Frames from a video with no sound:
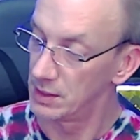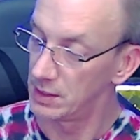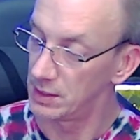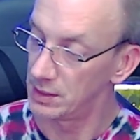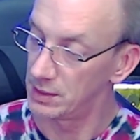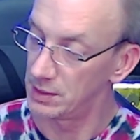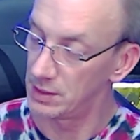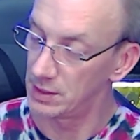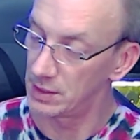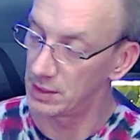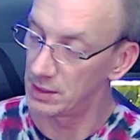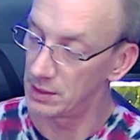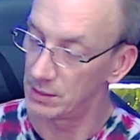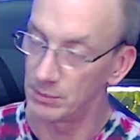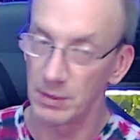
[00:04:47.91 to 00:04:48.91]
And then
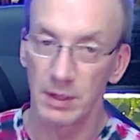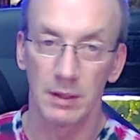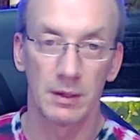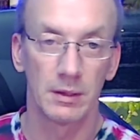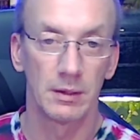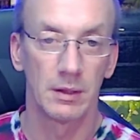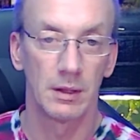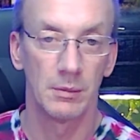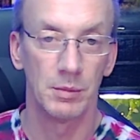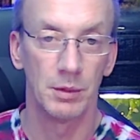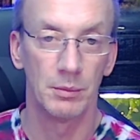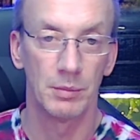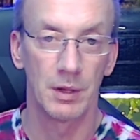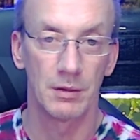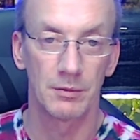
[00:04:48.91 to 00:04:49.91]
a mute
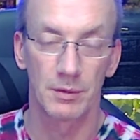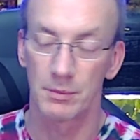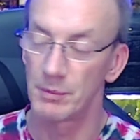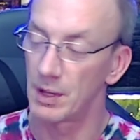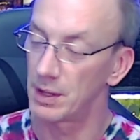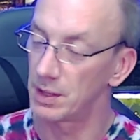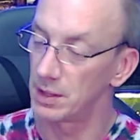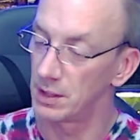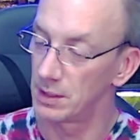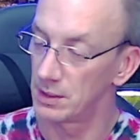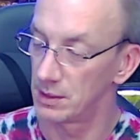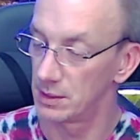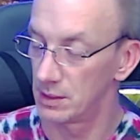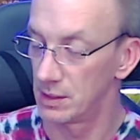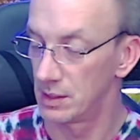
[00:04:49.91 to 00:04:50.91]
button for the mic.
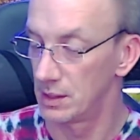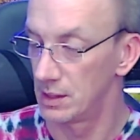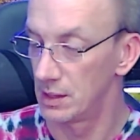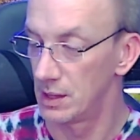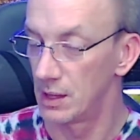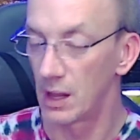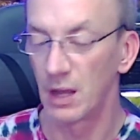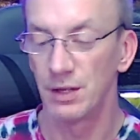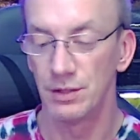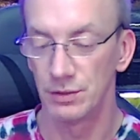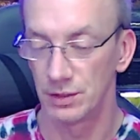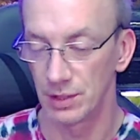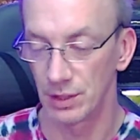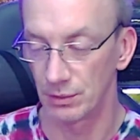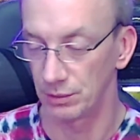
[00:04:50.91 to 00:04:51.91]
I usually
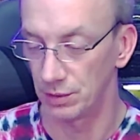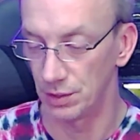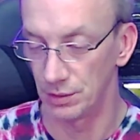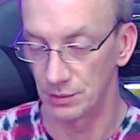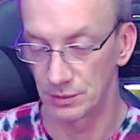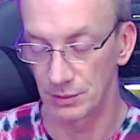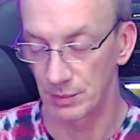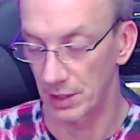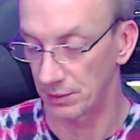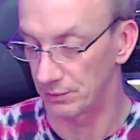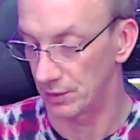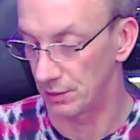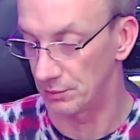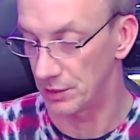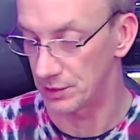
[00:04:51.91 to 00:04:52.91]
don't use the mic very
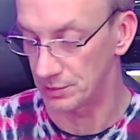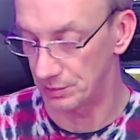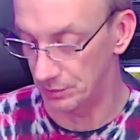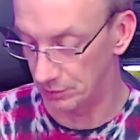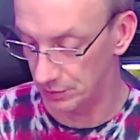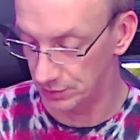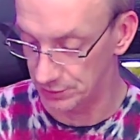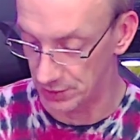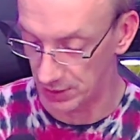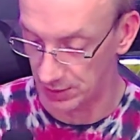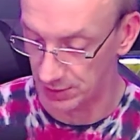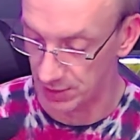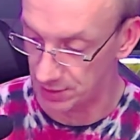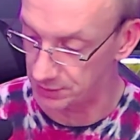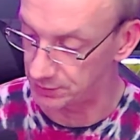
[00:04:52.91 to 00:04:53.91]
much, but we'll check it
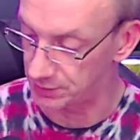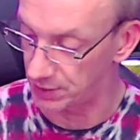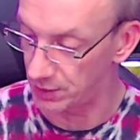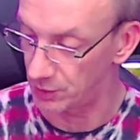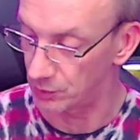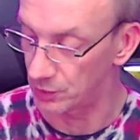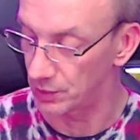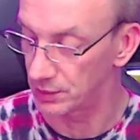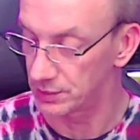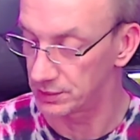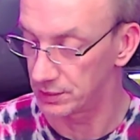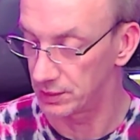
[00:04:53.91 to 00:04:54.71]
out and see how it works.